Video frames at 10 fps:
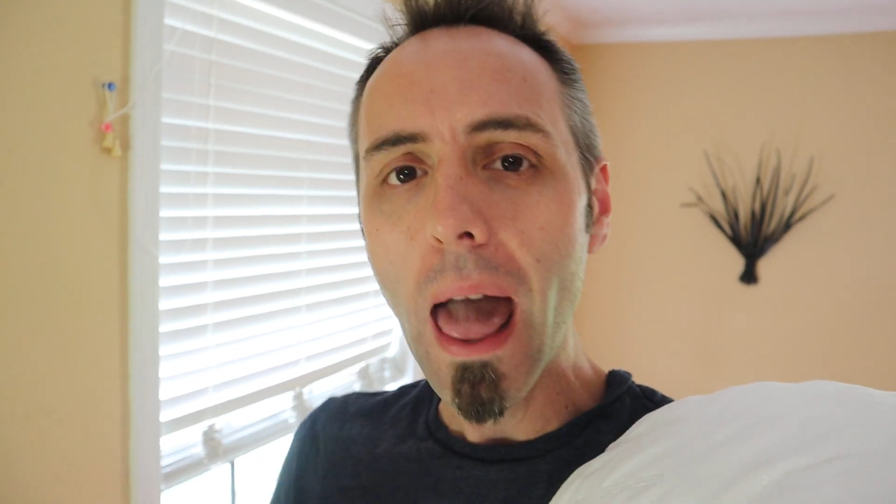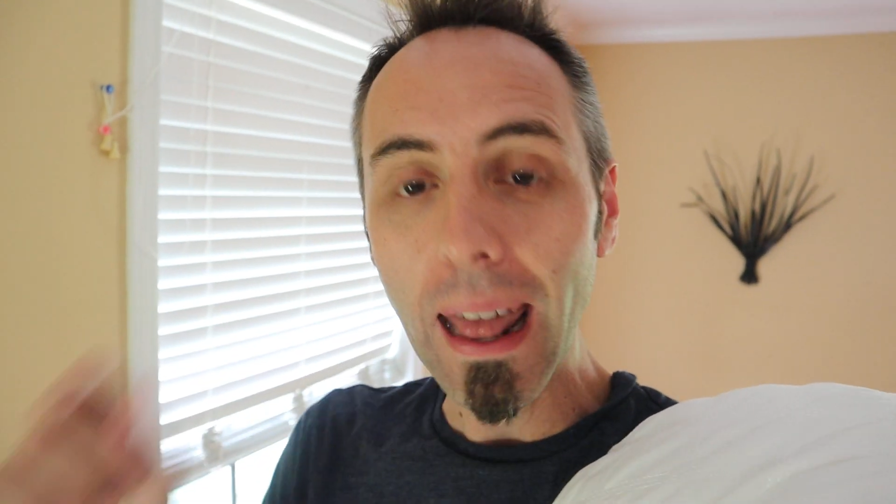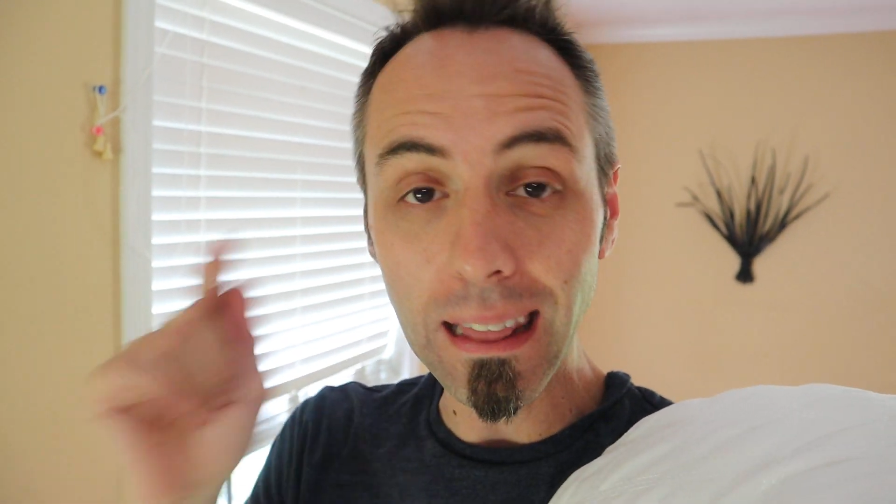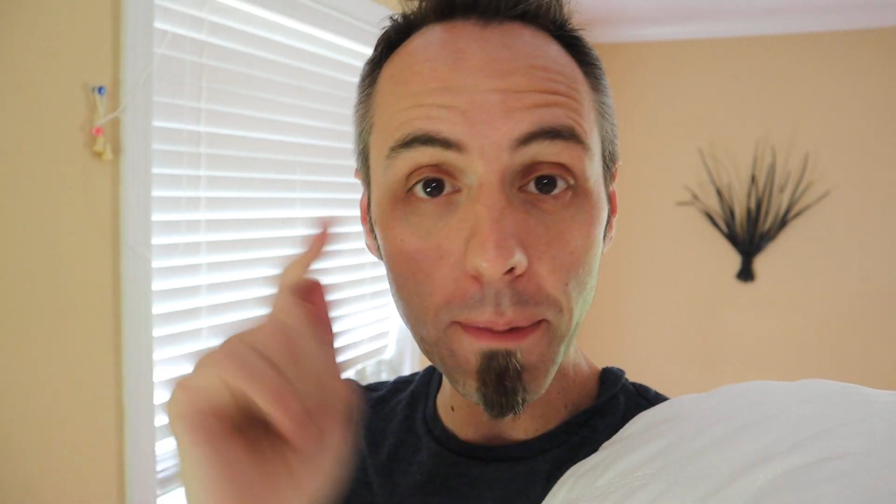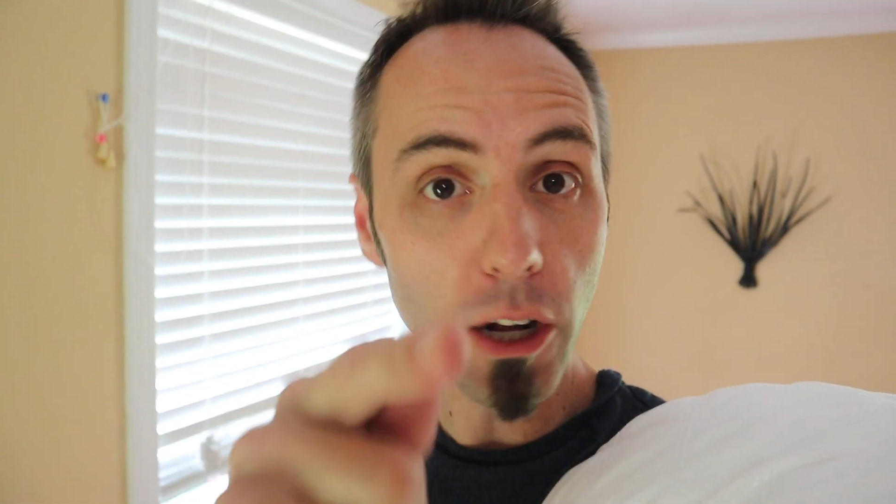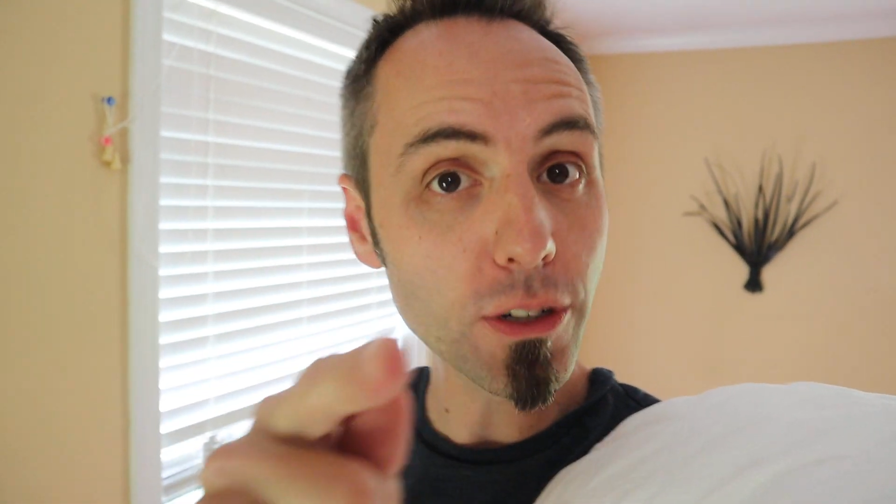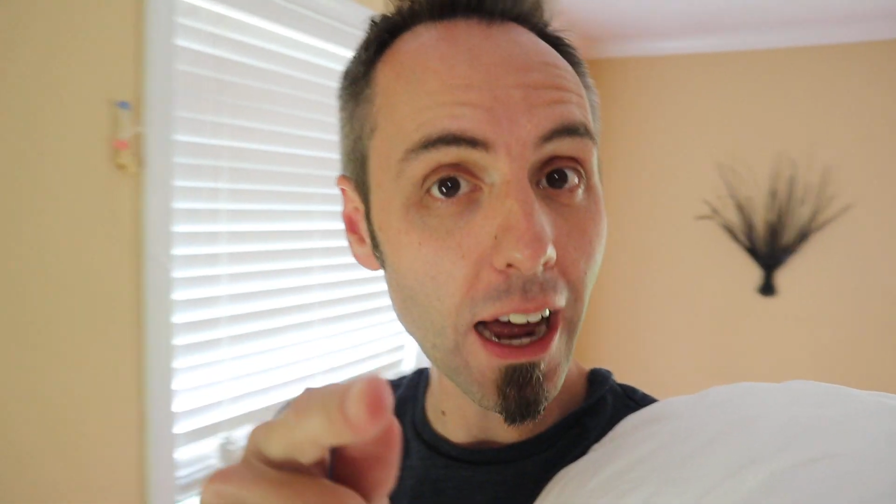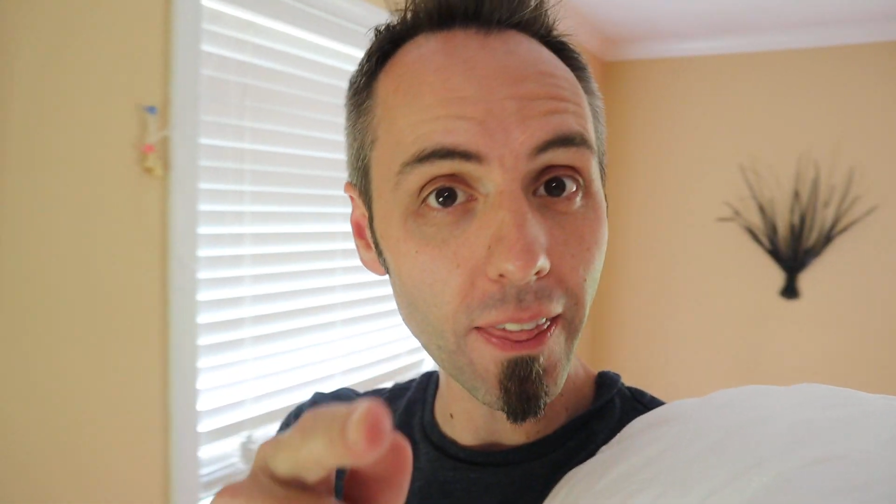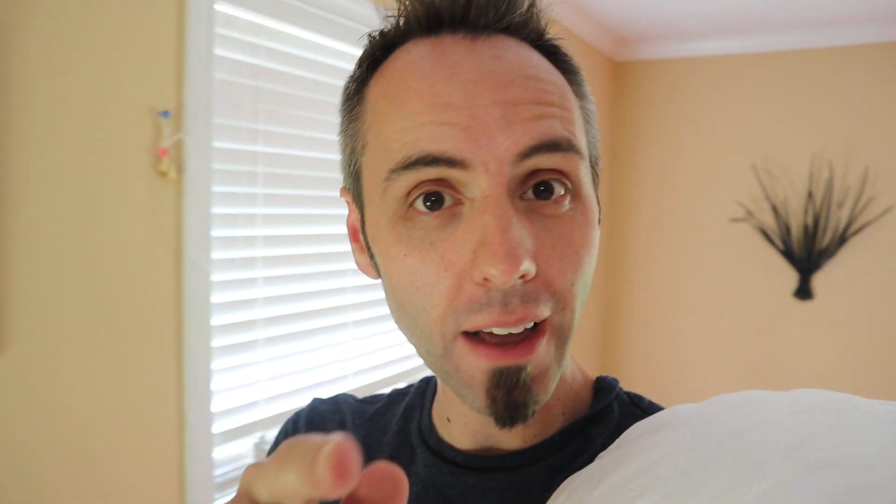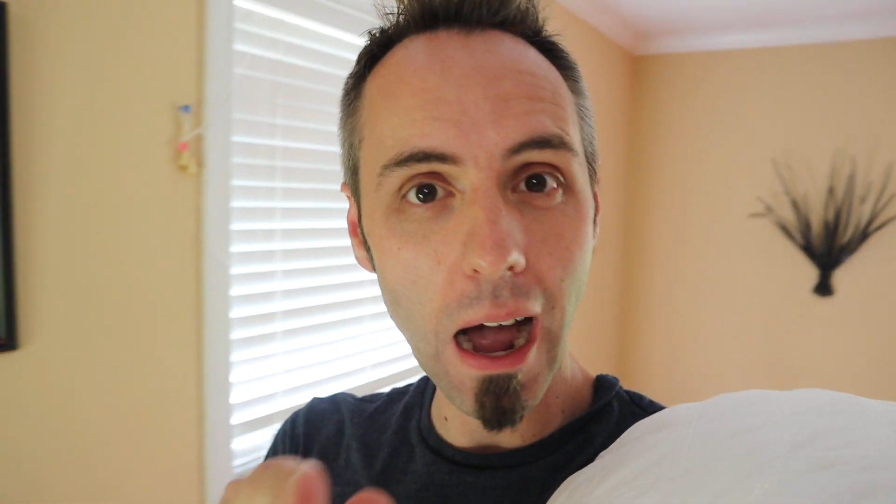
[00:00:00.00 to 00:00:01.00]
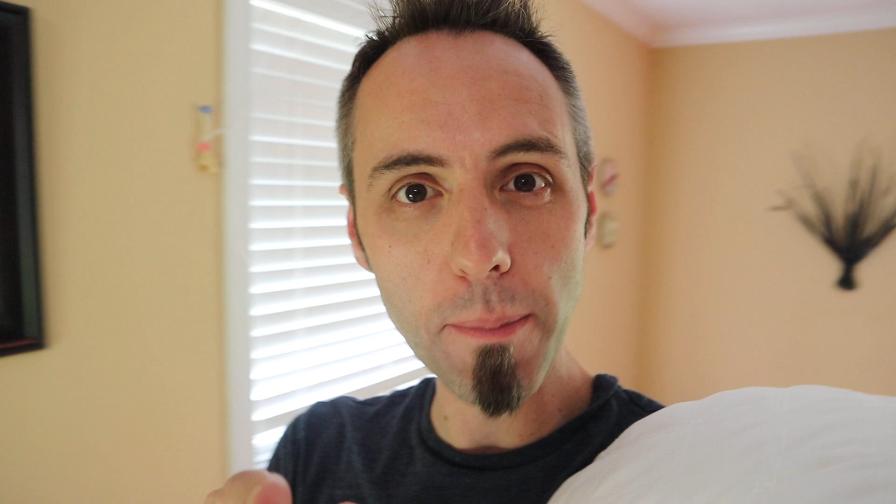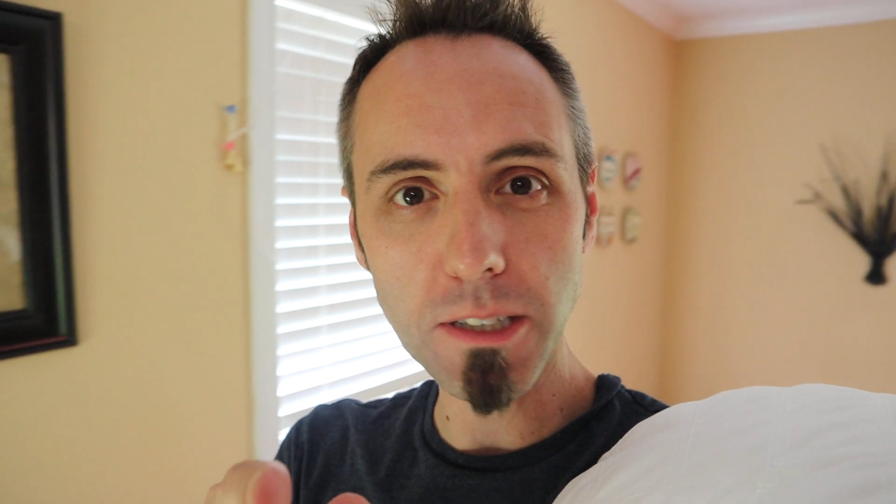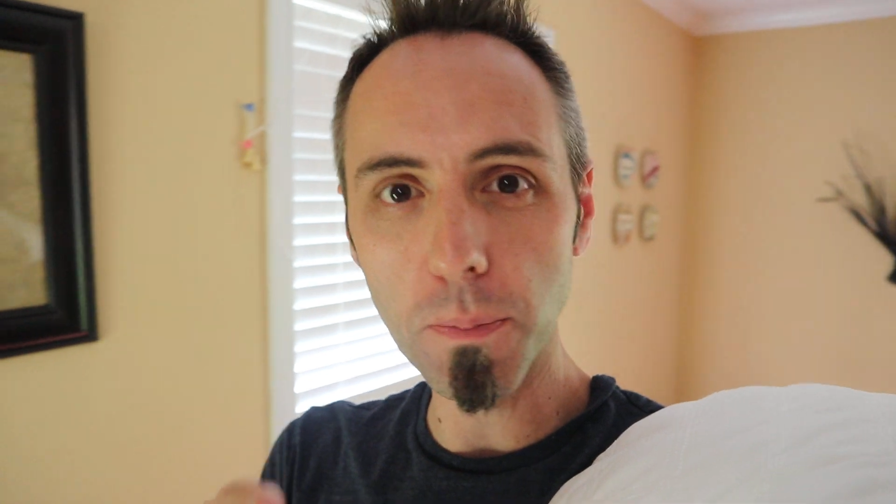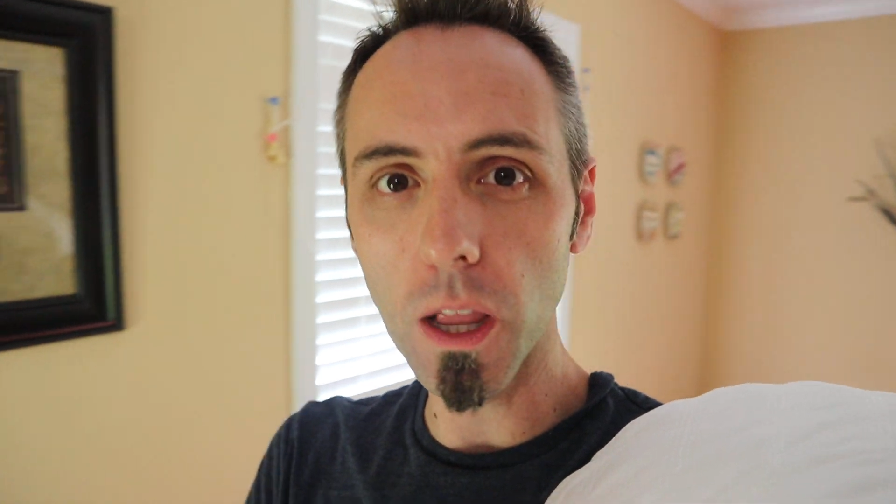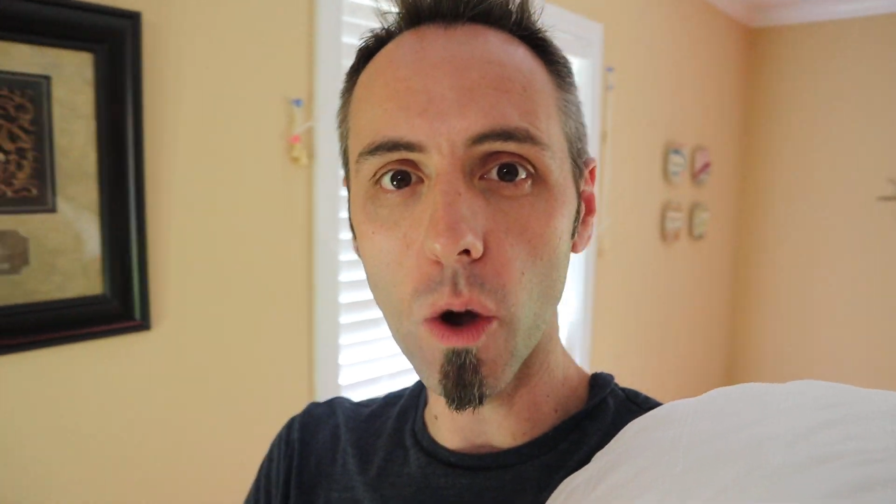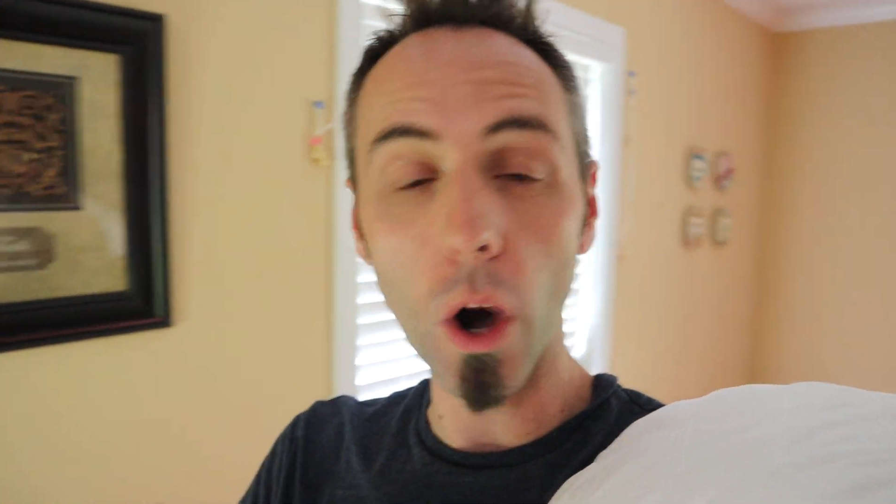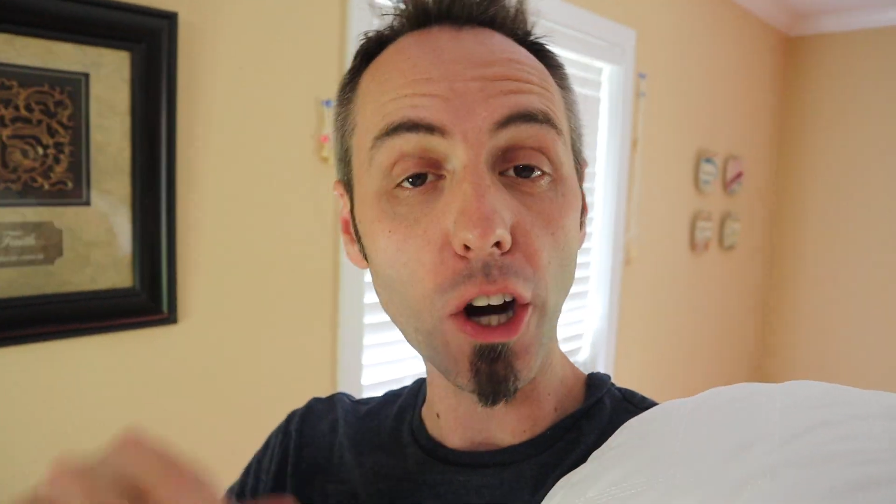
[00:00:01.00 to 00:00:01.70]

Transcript: And let me know down in the comments below,